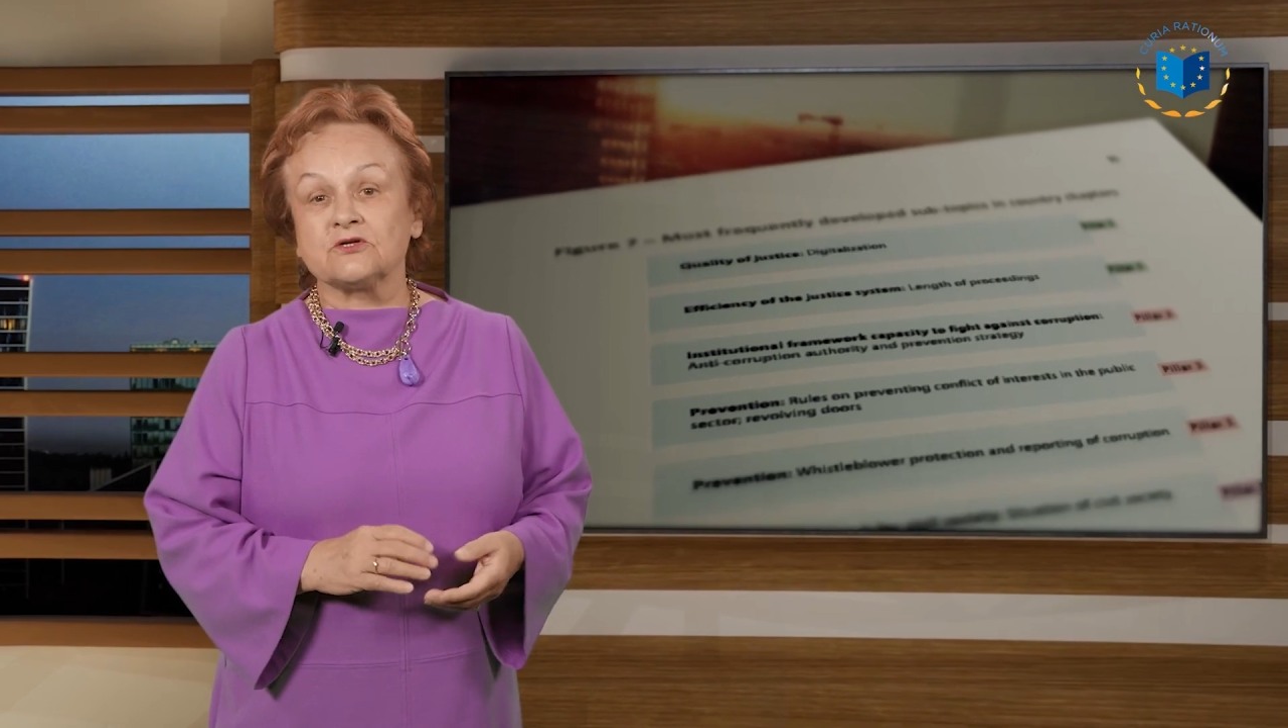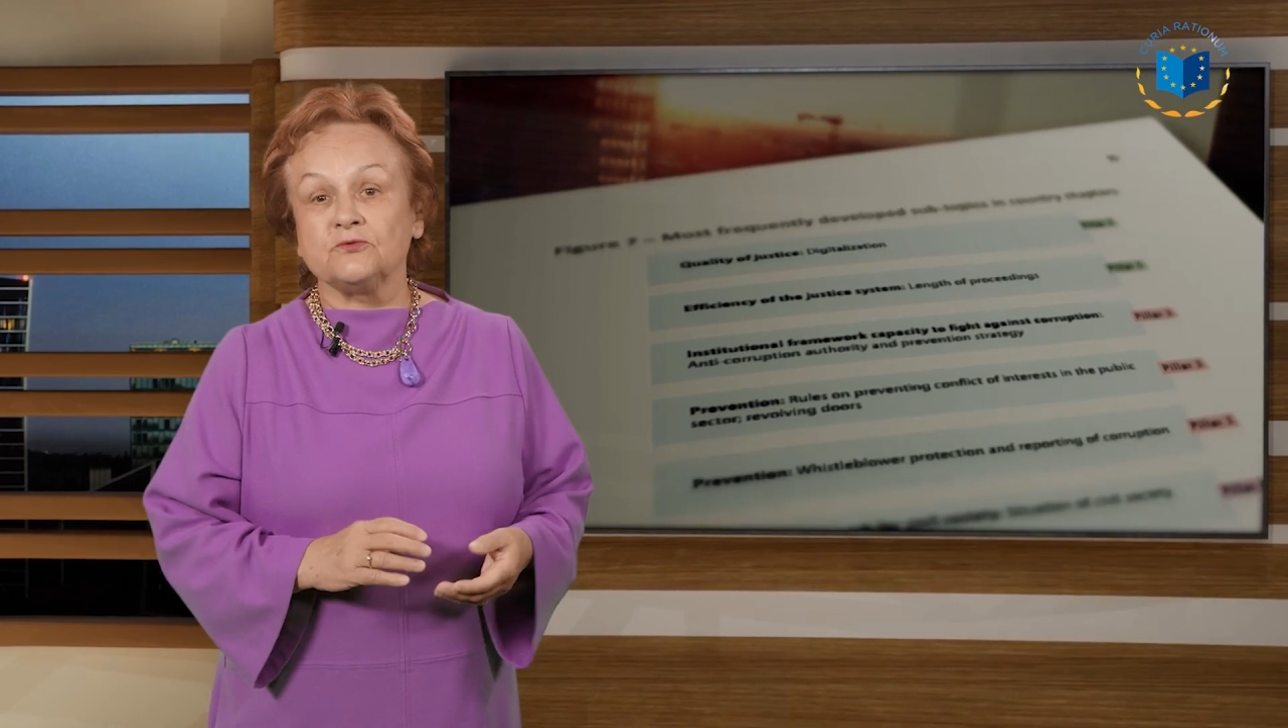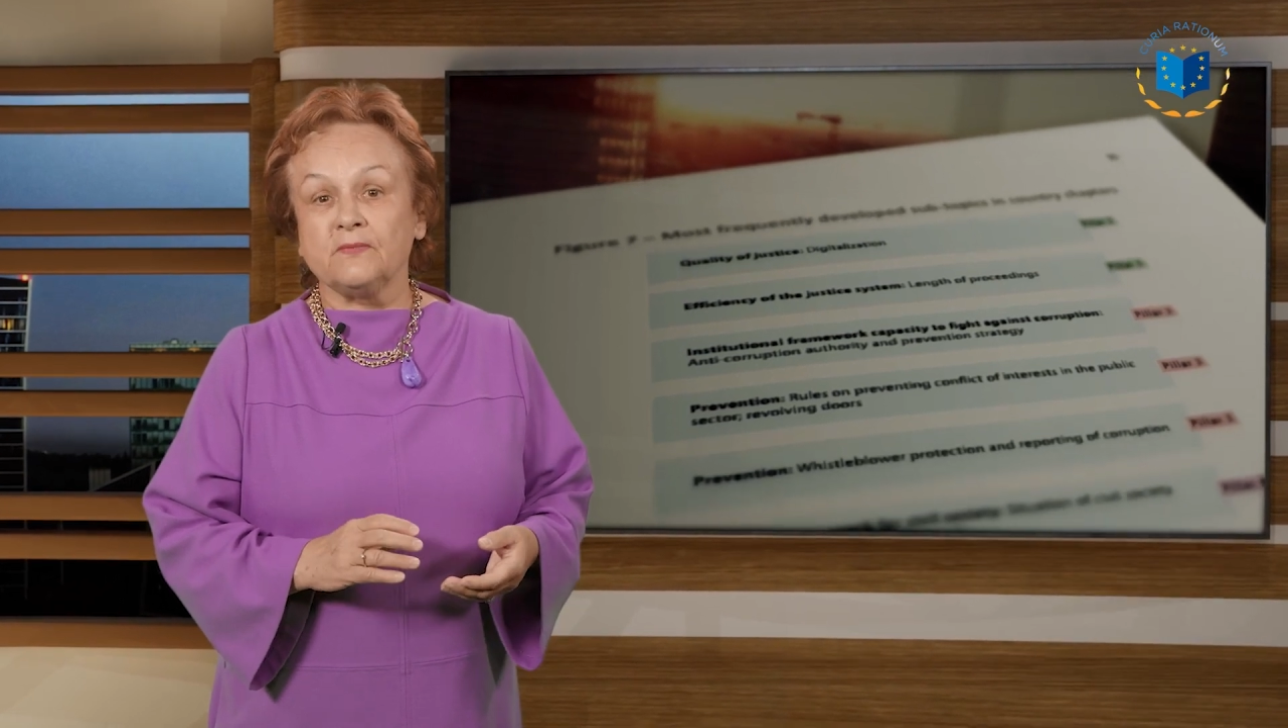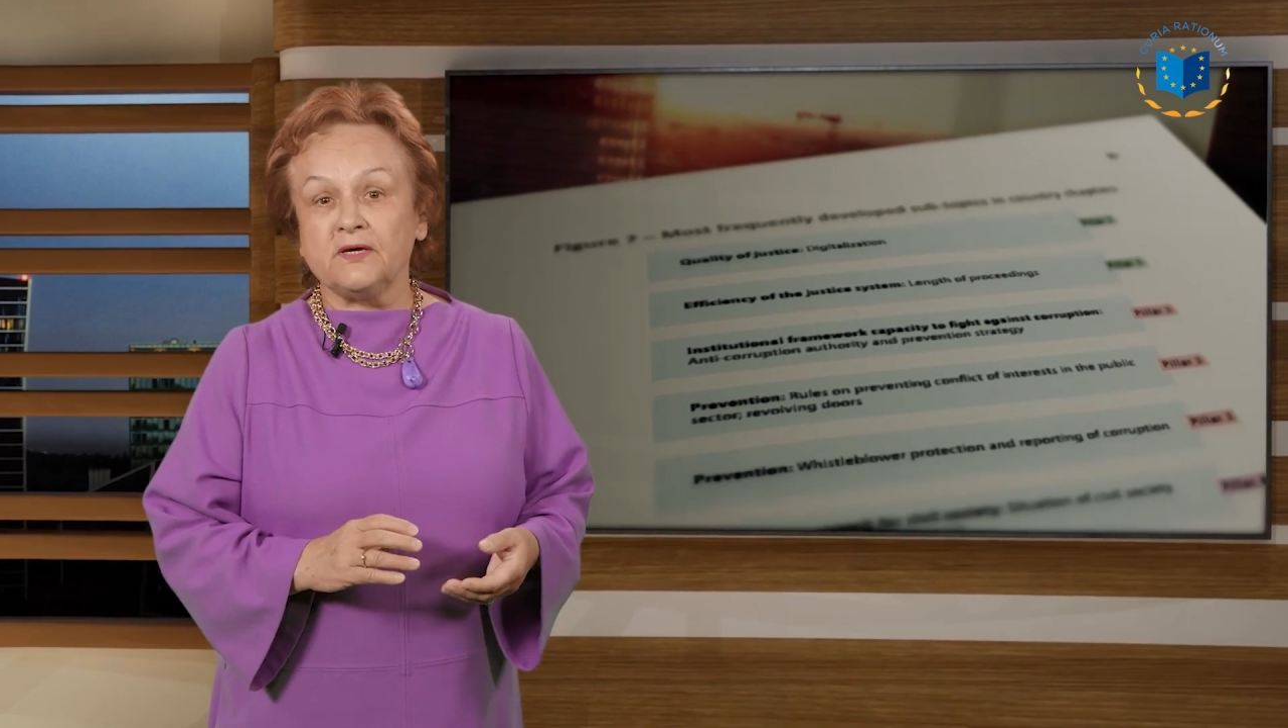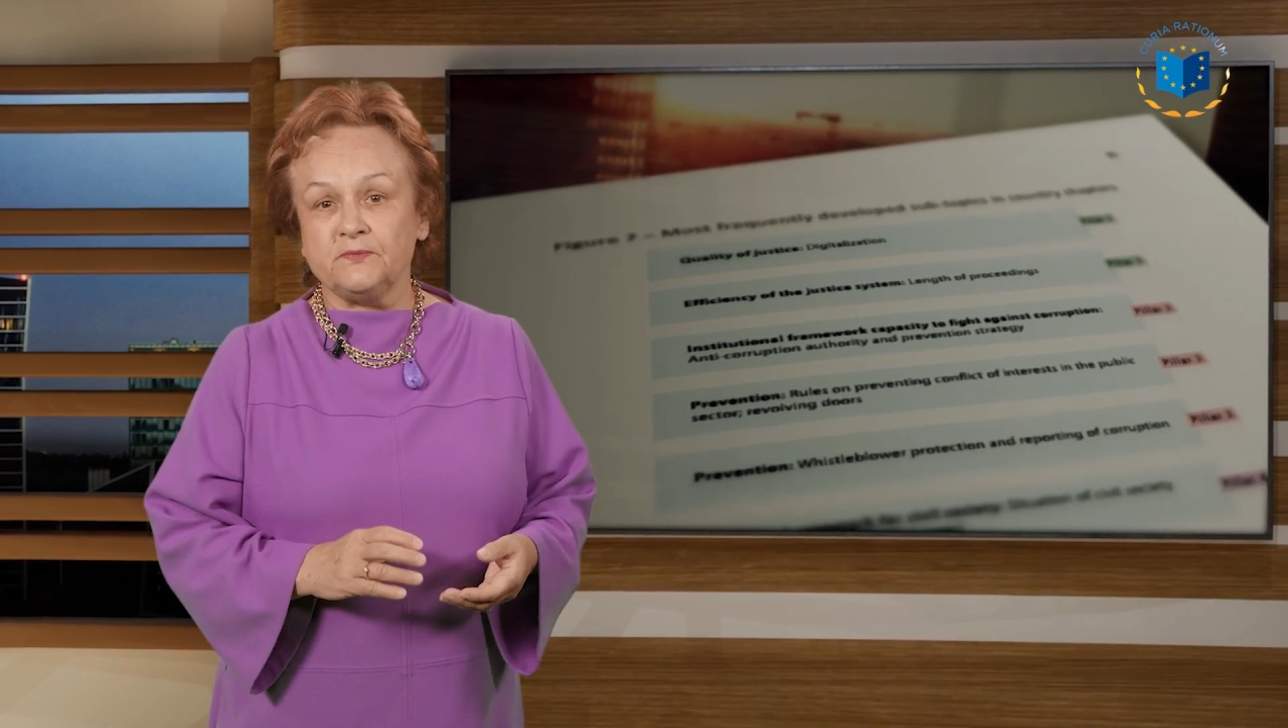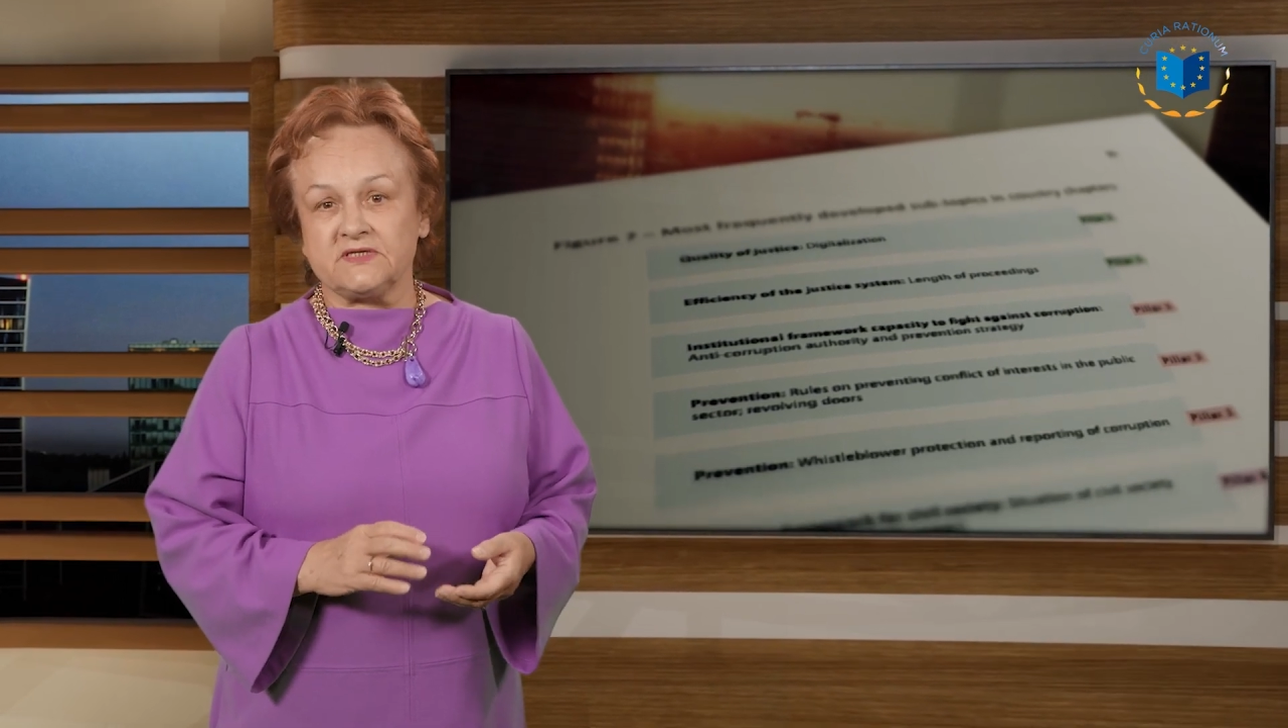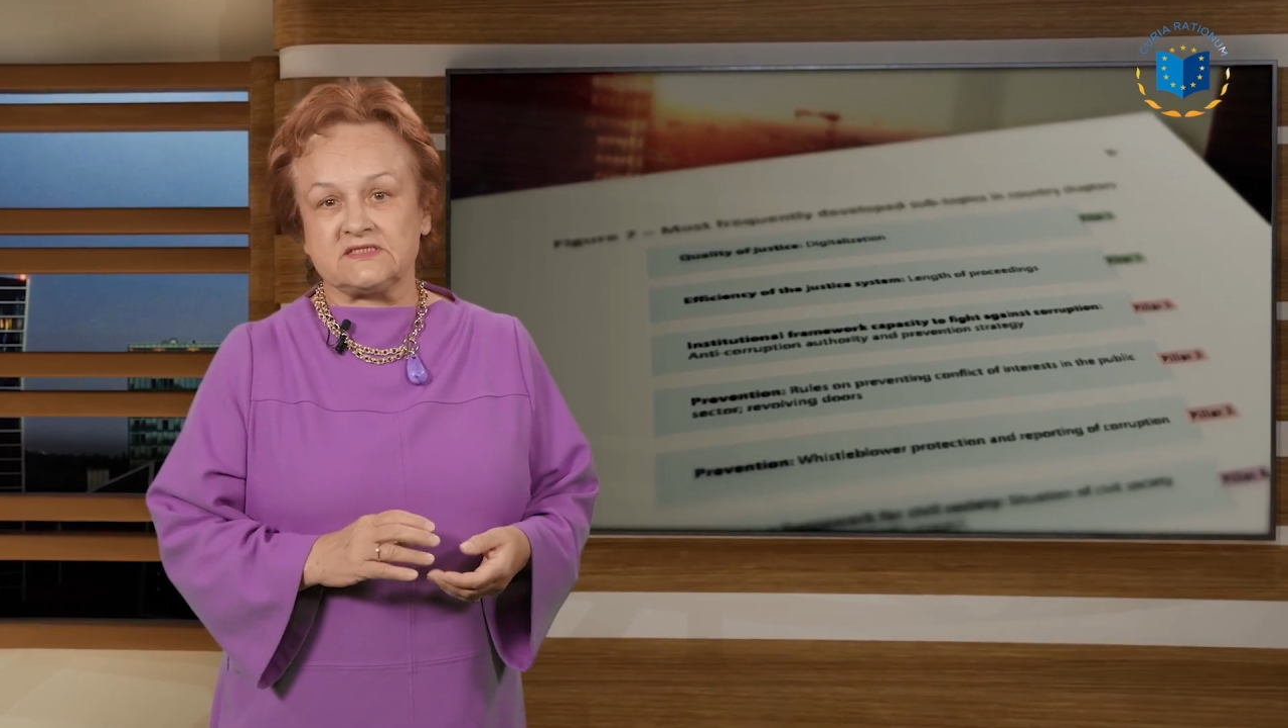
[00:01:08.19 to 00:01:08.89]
on member